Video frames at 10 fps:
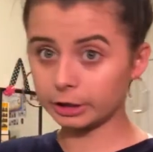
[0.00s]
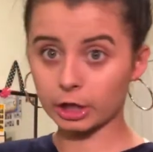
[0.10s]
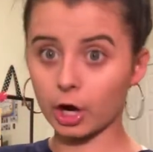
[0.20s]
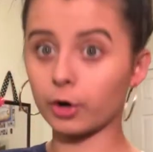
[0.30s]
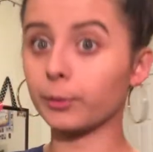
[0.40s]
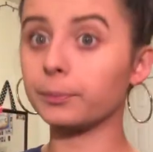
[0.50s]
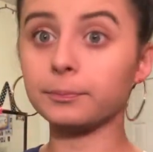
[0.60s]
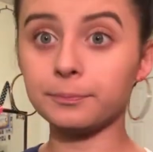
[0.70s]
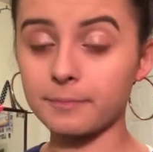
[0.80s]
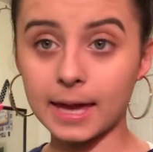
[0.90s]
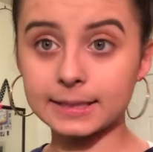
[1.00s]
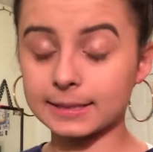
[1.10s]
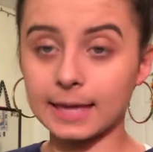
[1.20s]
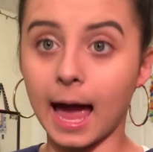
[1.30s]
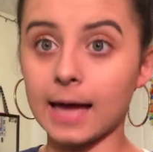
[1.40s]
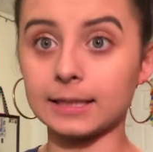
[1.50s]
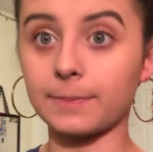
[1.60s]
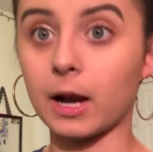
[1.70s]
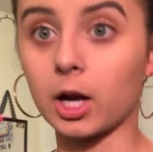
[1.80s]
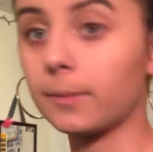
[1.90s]
you know, makes the eyes
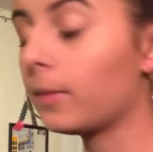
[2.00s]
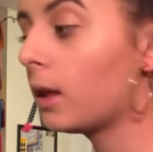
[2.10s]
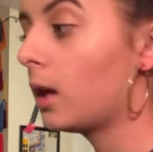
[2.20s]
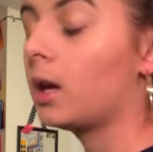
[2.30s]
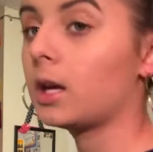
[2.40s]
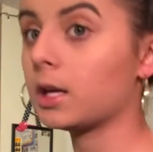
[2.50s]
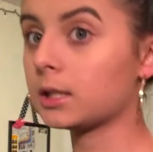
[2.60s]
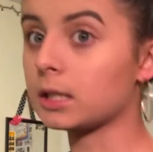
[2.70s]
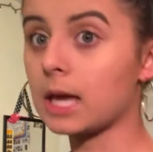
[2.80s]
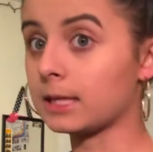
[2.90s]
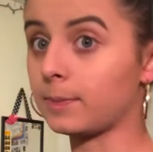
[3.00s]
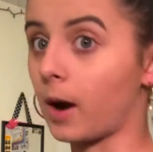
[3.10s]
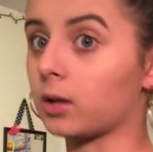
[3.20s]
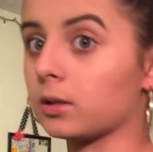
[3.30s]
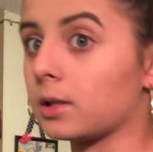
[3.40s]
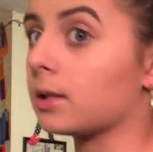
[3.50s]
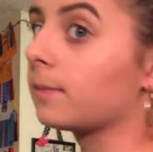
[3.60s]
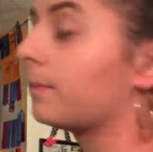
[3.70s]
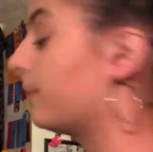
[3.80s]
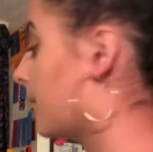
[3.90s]
better. It
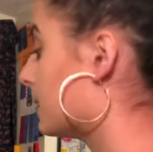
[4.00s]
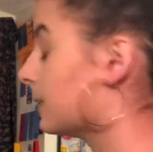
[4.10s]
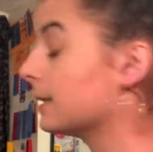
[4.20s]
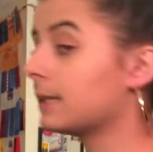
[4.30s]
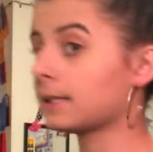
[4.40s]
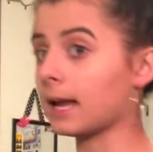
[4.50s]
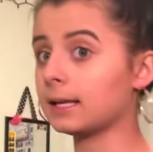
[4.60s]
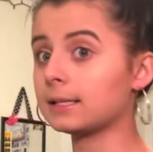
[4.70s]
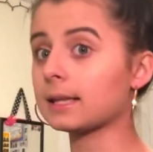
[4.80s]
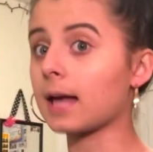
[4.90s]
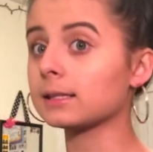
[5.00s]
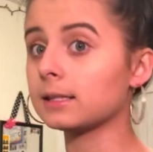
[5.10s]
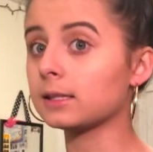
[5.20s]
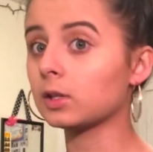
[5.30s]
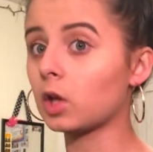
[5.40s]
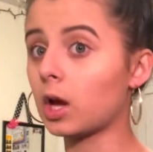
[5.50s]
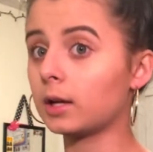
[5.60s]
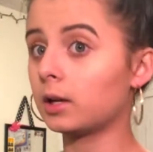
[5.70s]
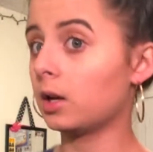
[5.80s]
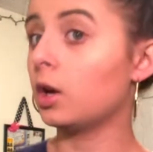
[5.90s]
sparkles, because in Sadie's Sassy
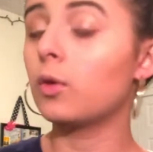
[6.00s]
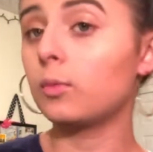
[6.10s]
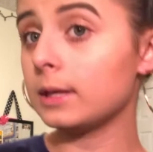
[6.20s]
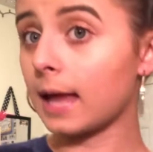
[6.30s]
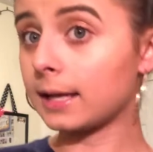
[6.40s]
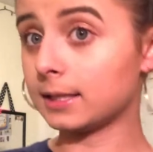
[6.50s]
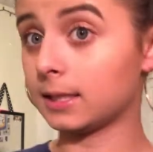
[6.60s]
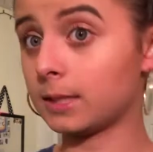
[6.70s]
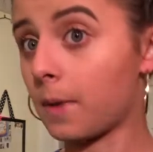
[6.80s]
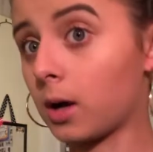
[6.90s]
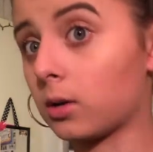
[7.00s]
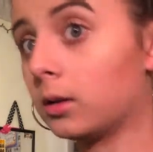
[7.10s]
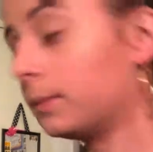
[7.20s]
Salon, we like to sparkle.